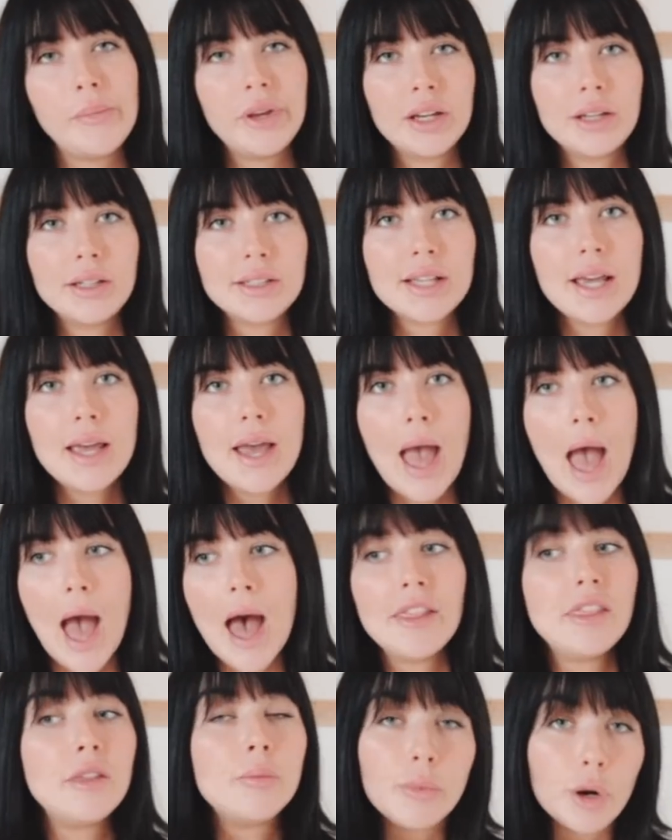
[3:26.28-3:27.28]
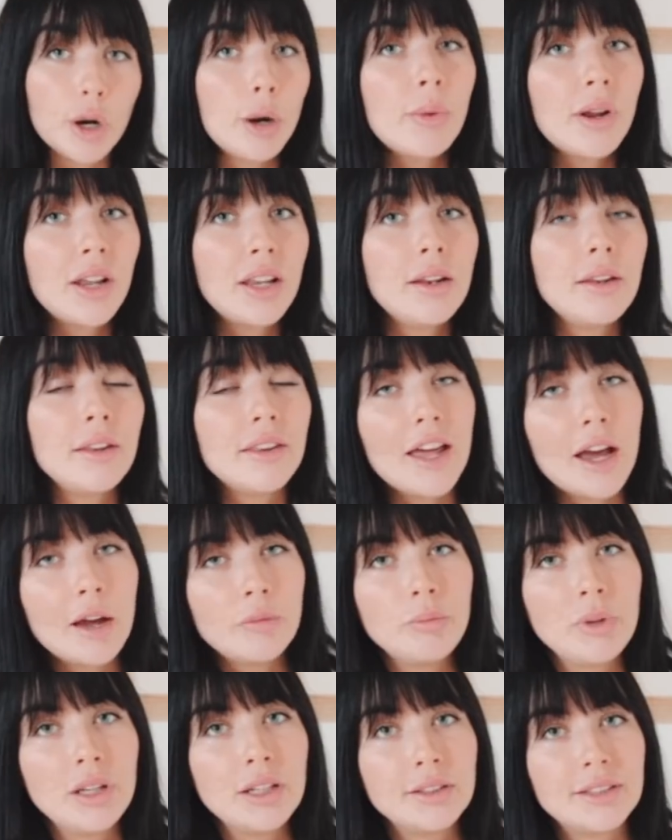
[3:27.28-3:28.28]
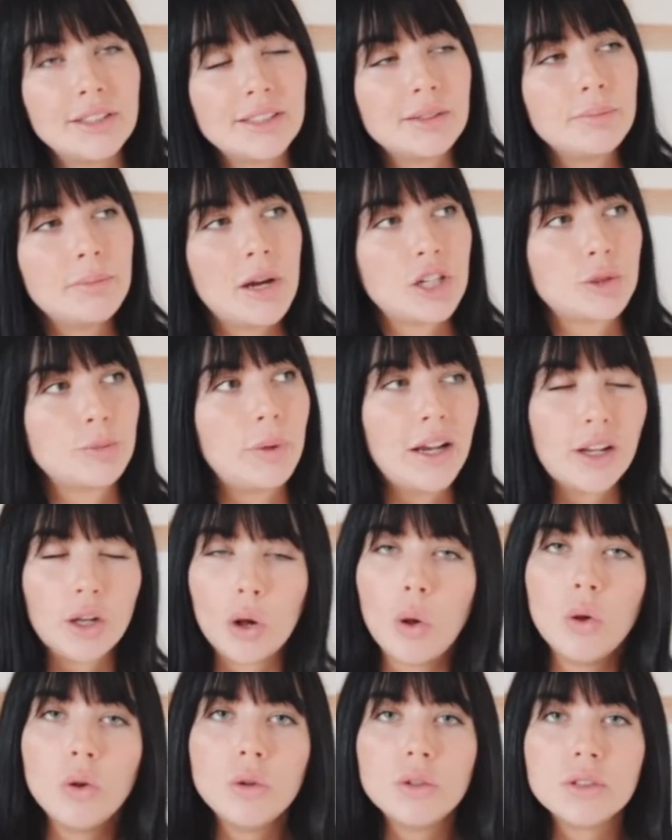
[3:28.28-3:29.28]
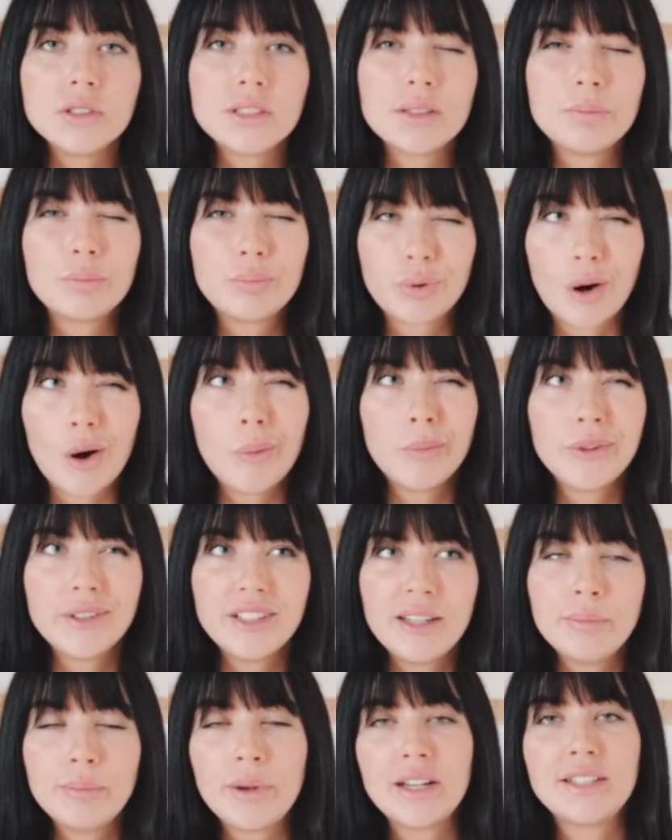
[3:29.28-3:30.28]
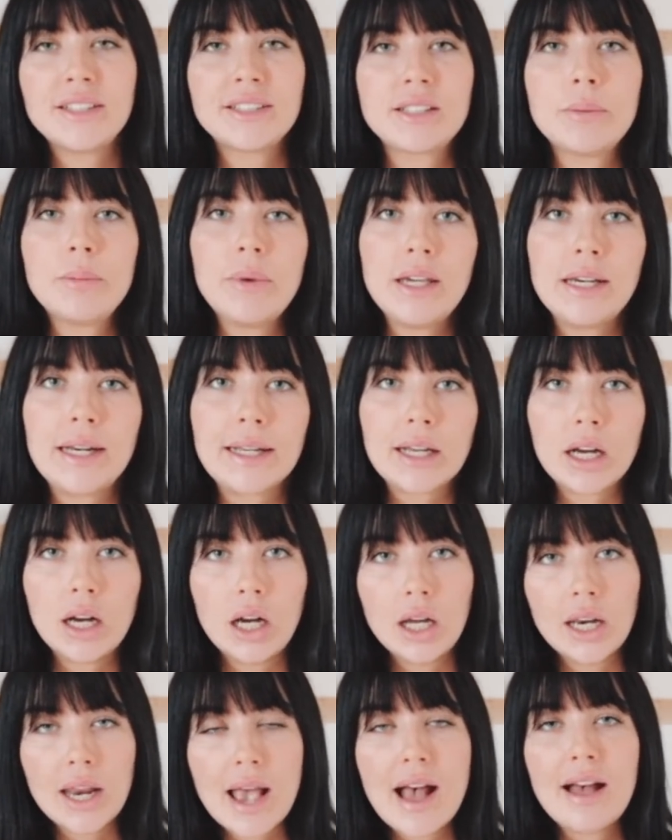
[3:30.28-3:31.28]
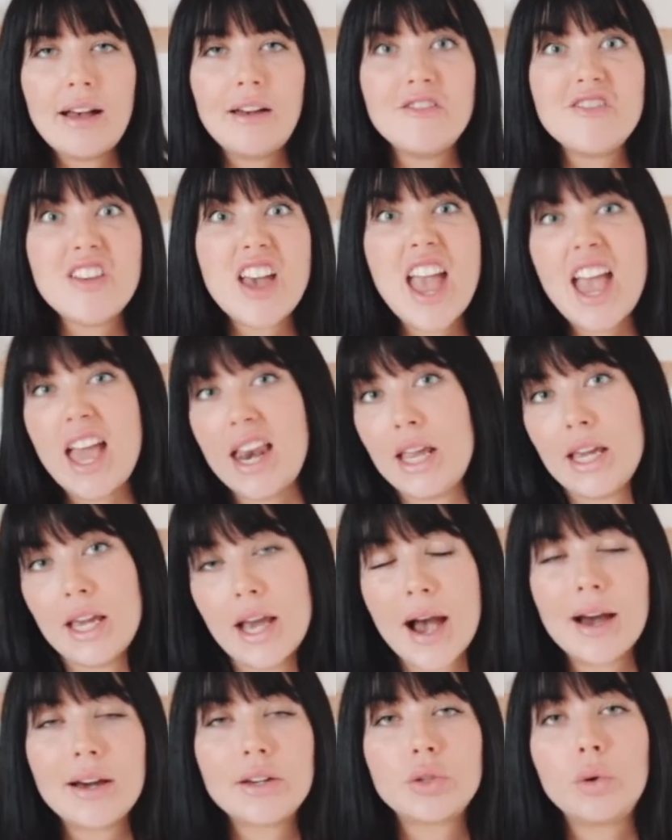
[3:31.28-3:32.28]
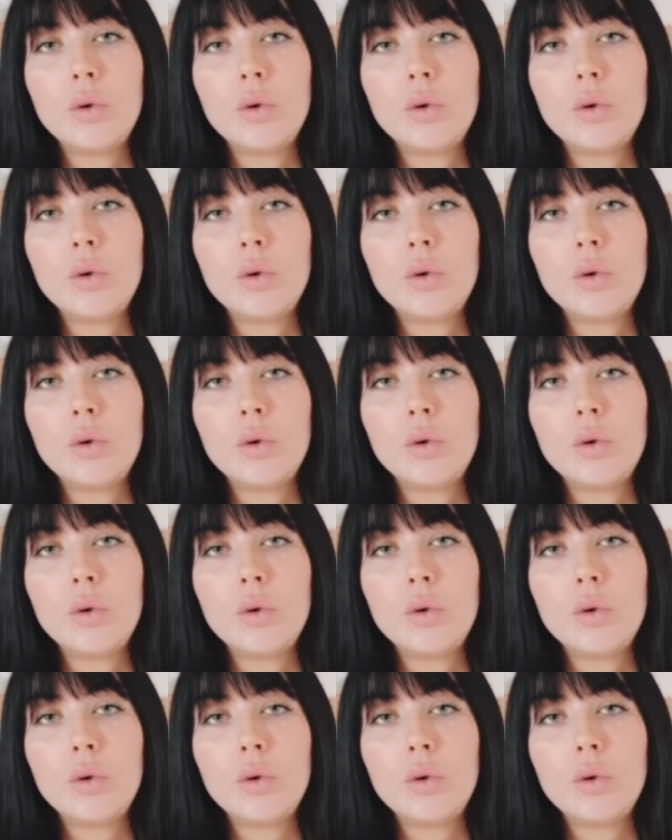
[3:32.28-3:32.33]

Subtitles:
because at the moment that meal doesn't match my goals properly, but it doesn't mean I can't have any at